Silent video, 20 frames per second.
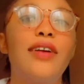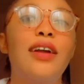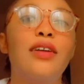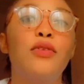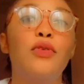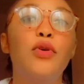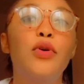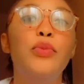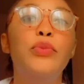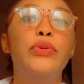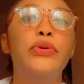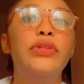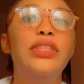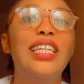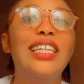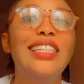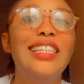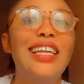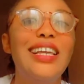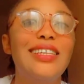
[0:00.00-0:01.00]
an
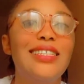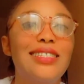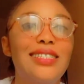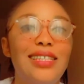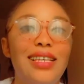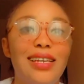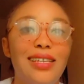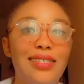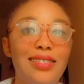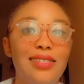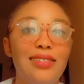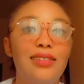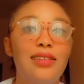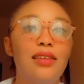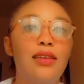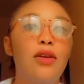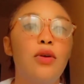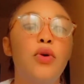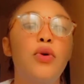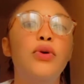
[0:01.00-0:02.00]
unprotected sex
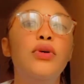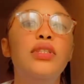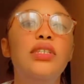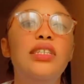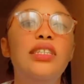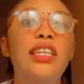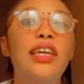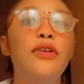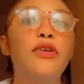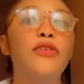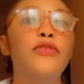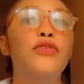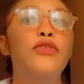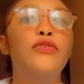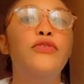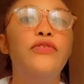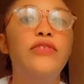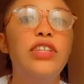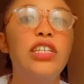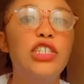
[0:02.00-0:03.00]
on the day of your
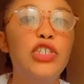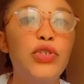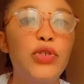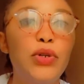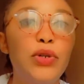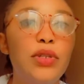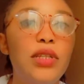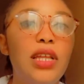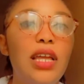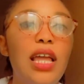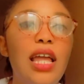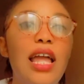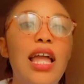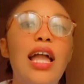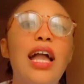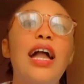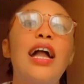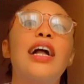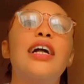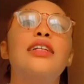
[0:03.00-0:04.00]
ovulation
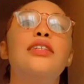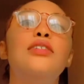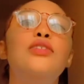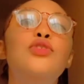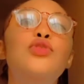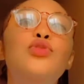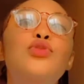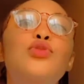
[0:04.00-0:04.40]
and